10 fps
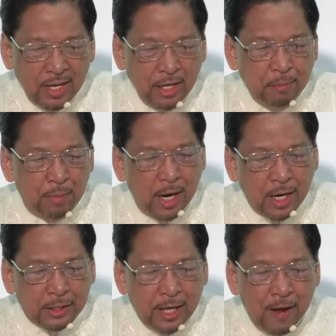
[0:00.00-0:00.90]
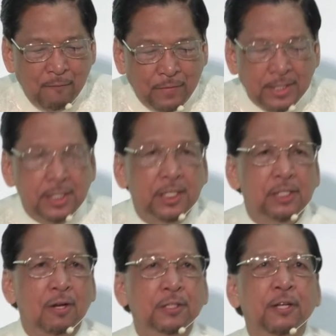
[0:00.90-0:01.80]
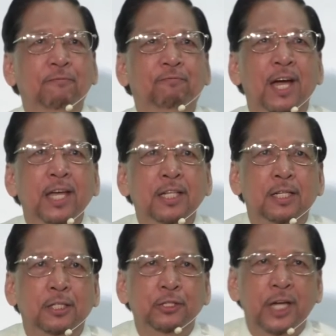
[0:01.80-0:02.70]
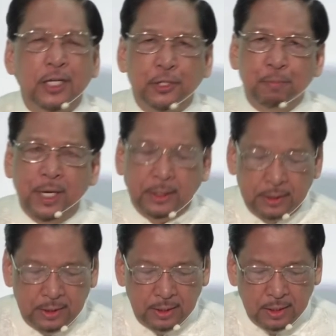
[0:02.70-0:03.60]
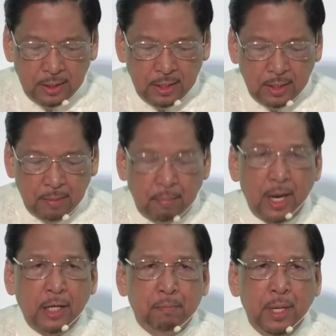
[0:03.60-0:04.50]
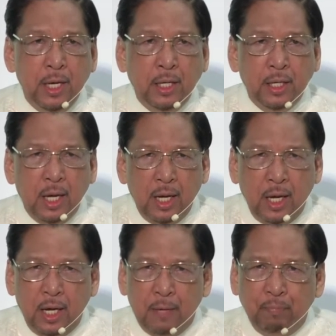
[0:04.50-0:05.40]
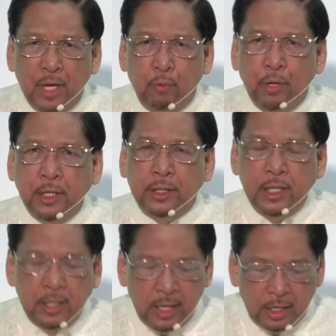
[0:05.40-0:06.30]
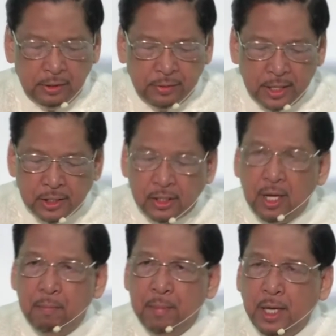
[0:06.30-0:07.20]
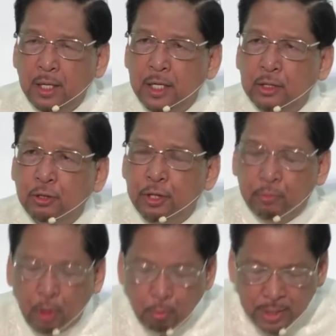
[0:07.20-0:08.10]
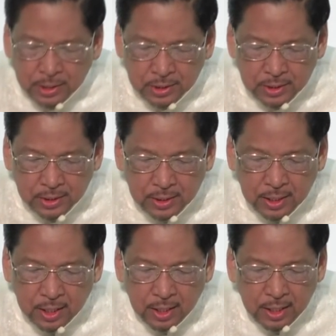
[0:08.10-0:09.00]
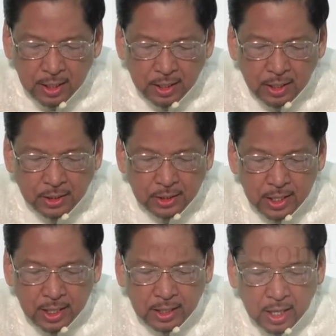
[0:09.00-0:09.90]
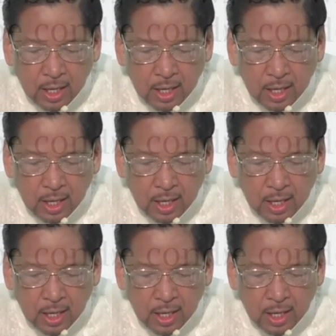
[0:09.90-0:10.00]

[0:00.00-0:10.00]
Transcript: In Mark, the emphasis is on the final judgment. Mark being um, written, addressed mainly to the Romans, he said,